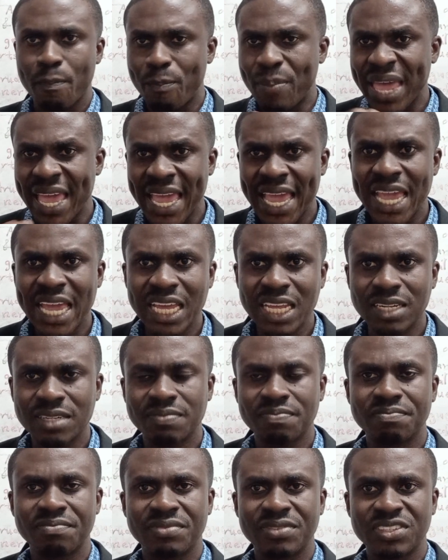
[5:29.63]

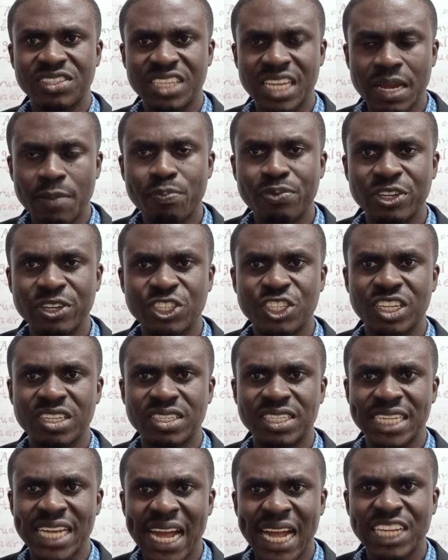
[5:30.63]
Pain,
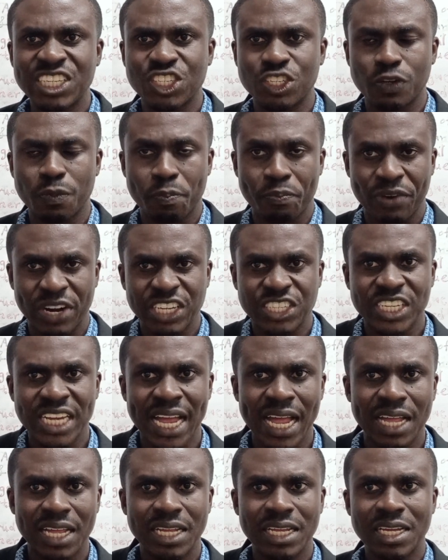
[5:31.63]
temperature, touch,
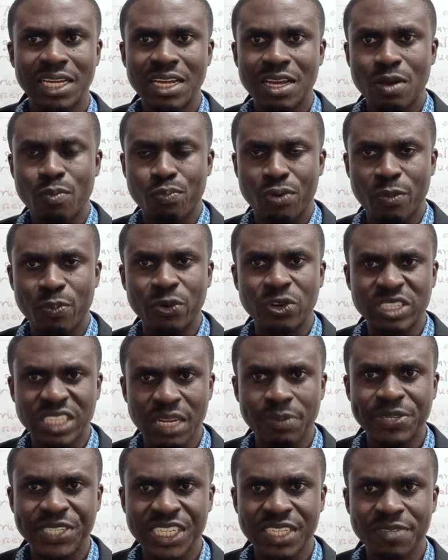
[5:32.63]
pressure,
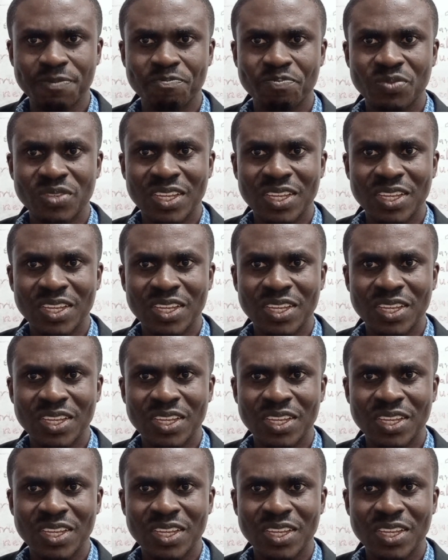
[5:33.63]
proprioception.